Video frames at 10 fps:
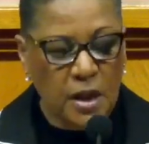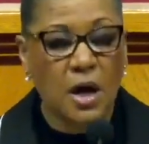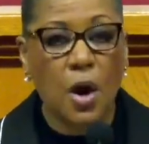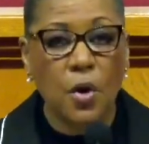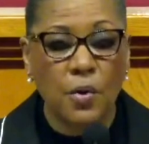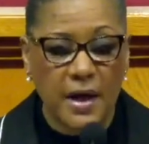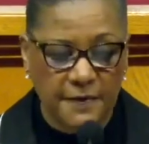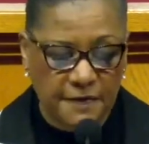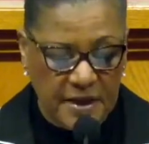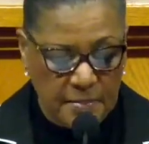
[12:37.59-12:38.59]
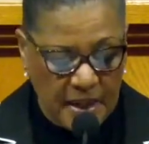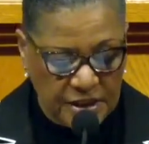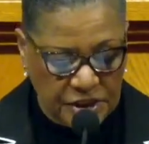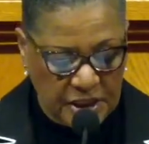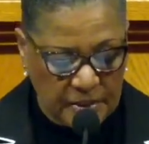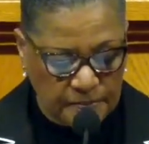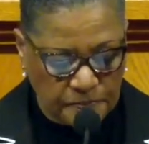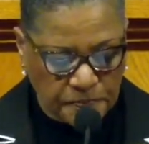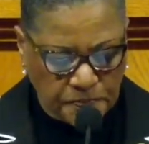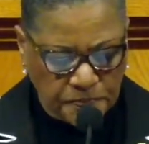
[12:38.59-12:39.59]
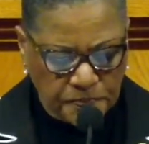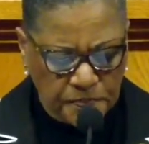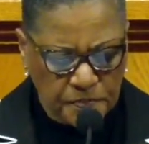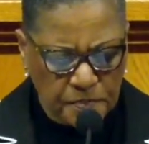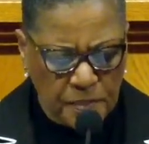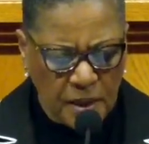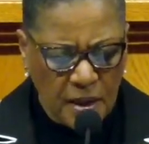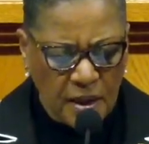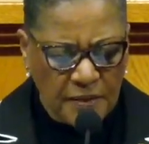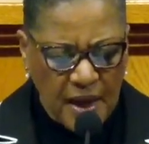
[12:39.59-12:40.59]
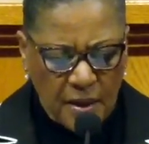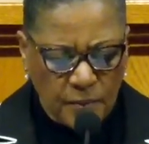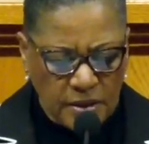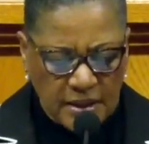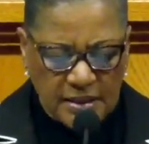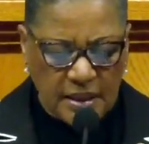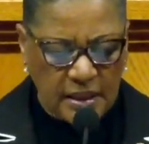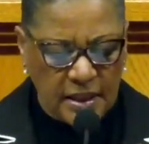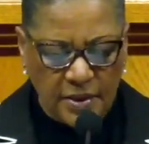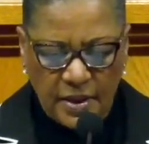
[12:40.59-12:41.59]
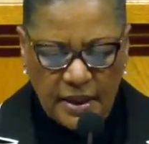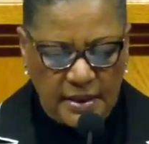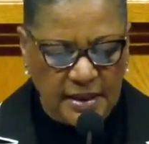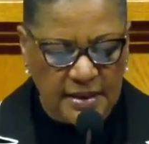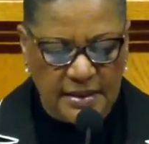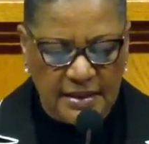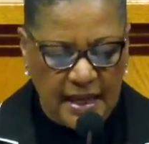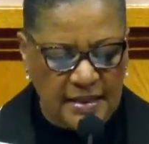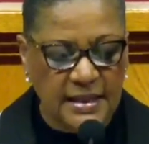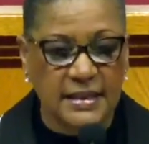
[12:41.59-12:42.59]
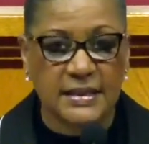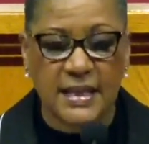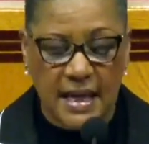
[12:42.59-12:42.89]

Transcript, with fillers: Go and feed my sheep. That was as clear and as concise as